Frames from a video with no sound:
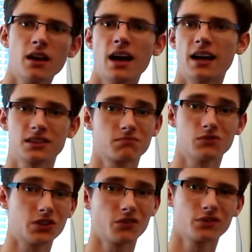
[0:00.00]
as you
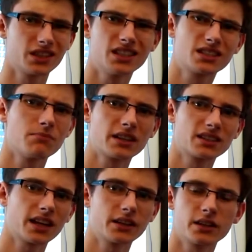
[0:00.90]
don't really need to
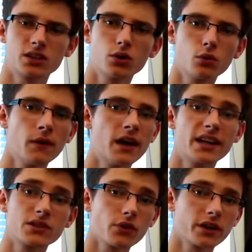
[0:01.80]
maintain it at all and
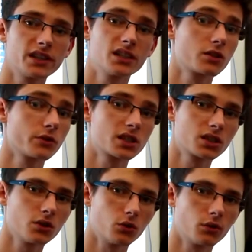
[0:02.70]
it's very easy to
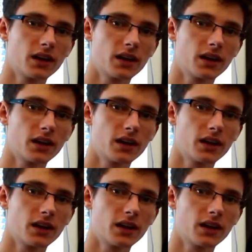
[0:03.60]
install